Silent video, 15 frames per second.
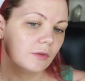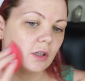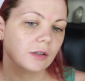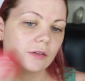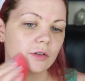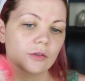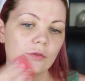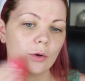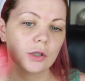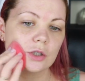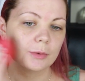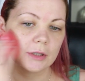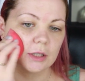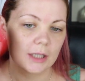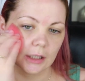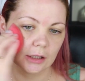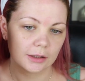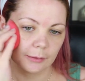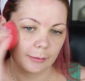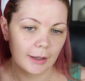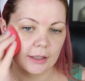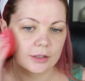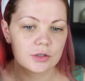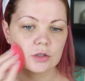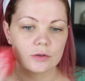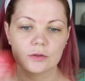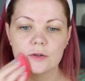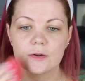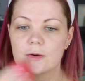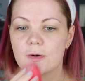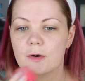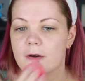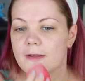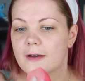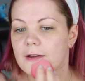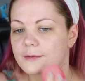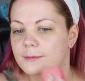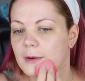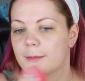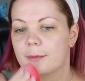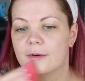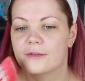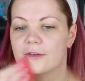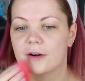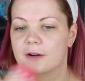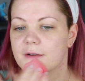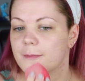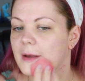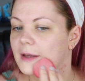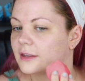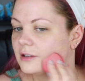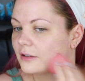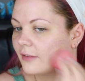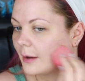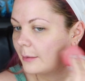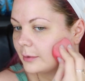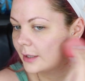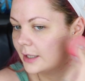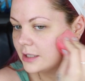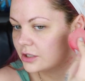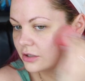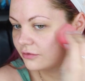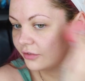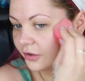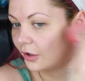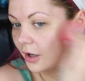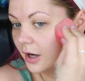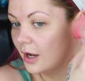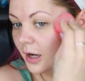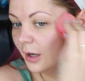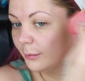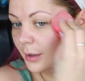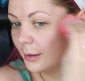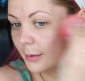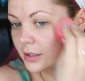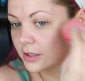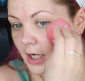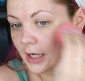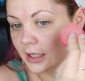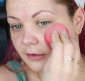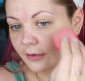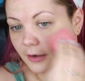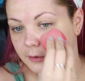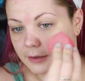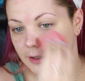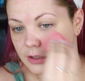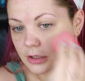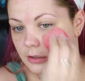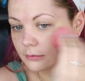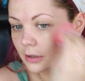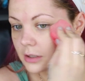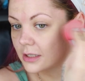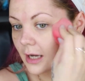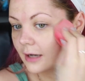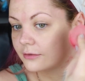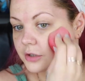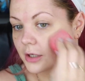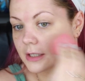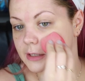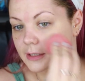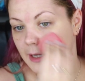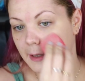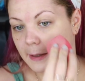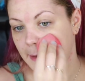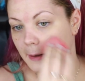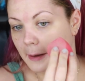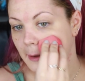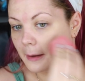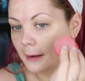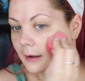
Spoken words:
If you've watched my channel in the past, you'll know that's my preferred method of application for pretty much any foundation because I have dry skin.